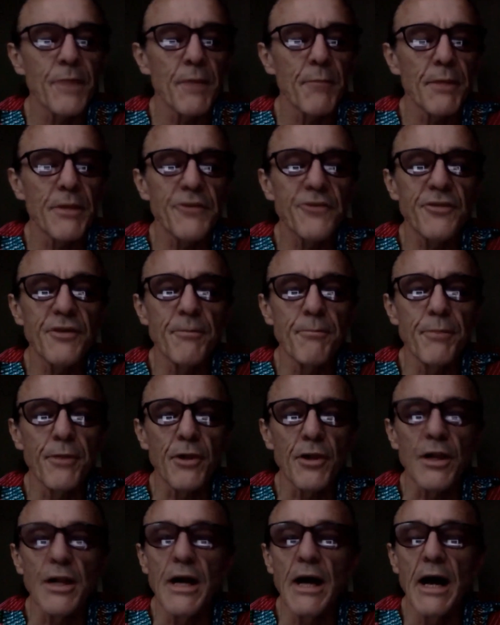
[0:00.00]
but
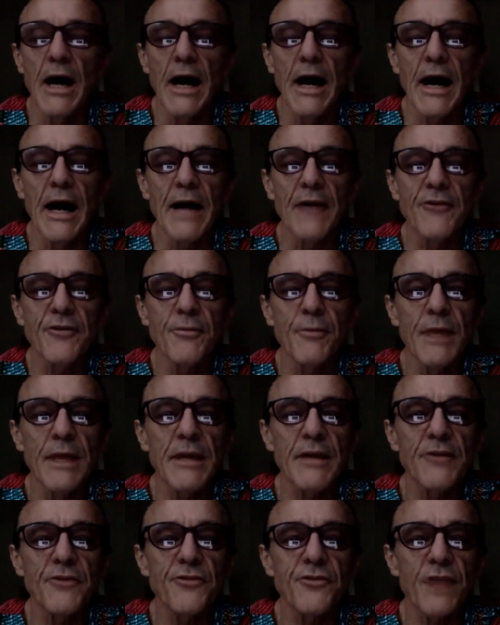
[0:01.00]
simple, and to
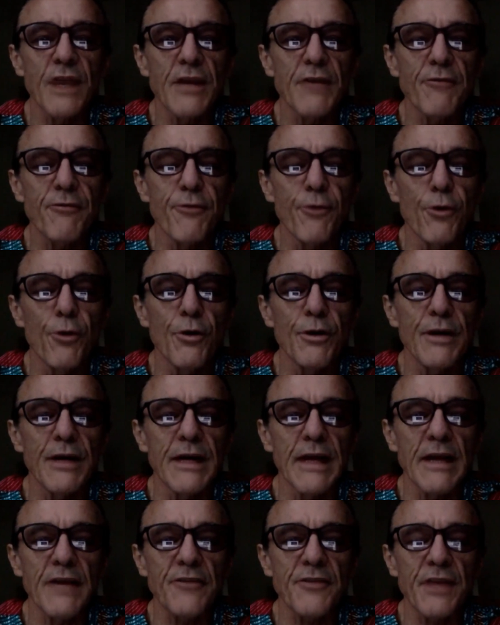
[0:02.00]
make it straightforward
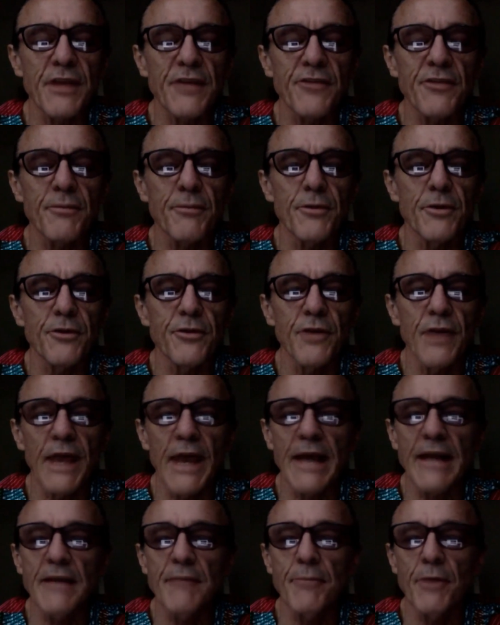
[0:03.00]
and accessible to
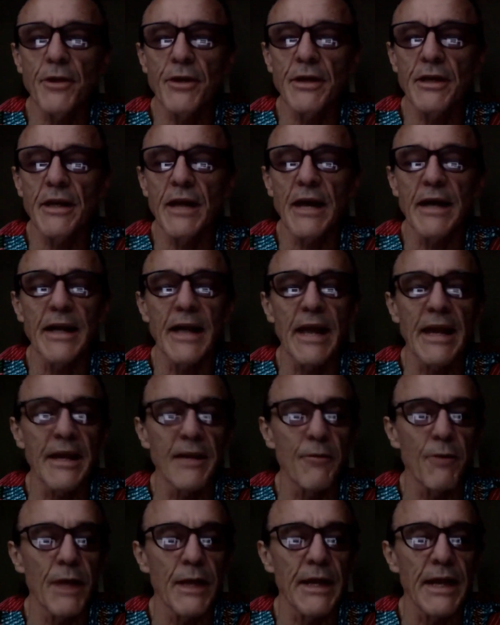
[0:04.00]
anybody and
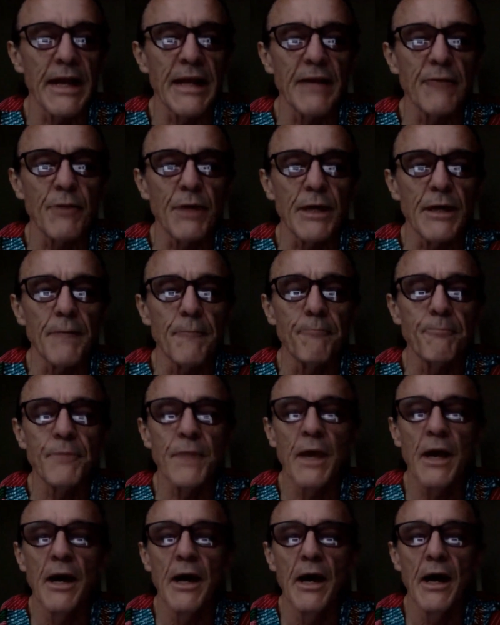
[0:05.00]
anyone, anywhere.
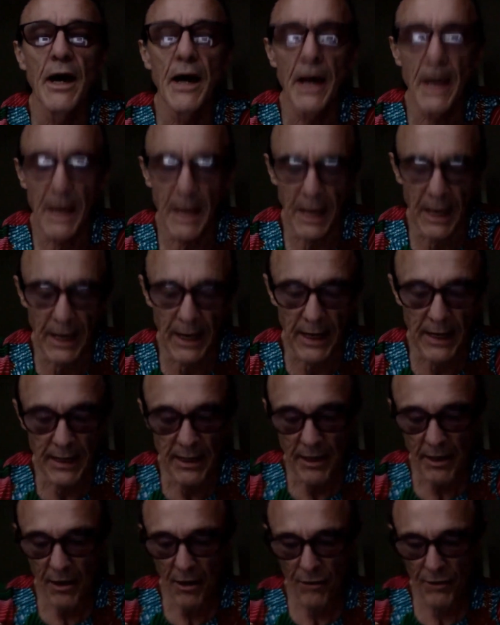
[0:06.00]

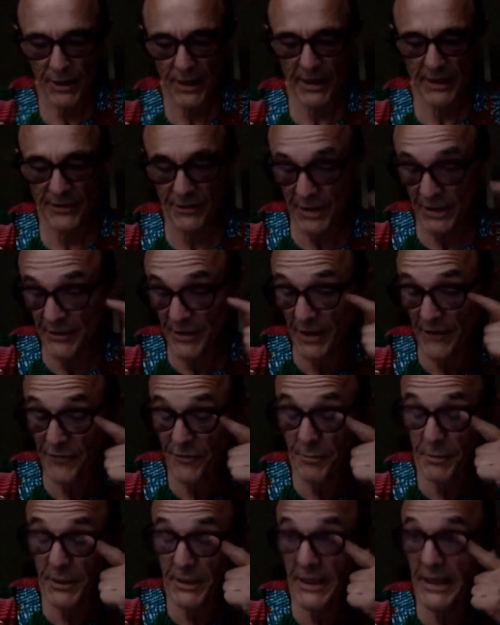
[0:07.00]
Okay, it has
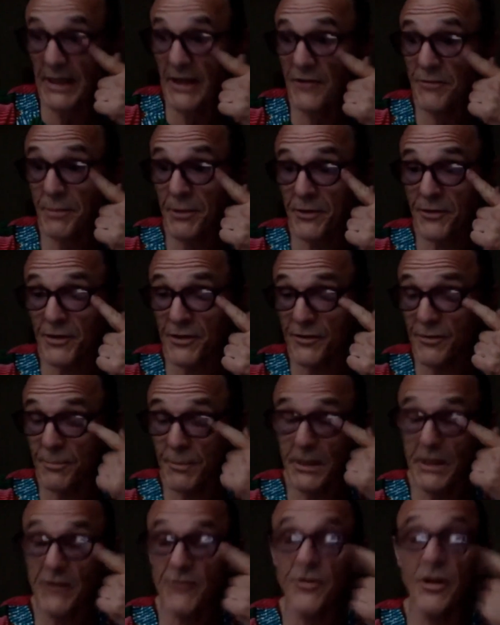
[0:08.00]
to be in English, but it's
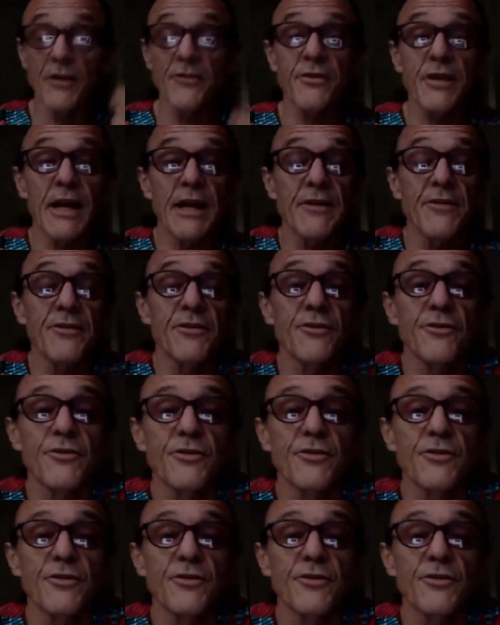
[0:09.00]
being translated into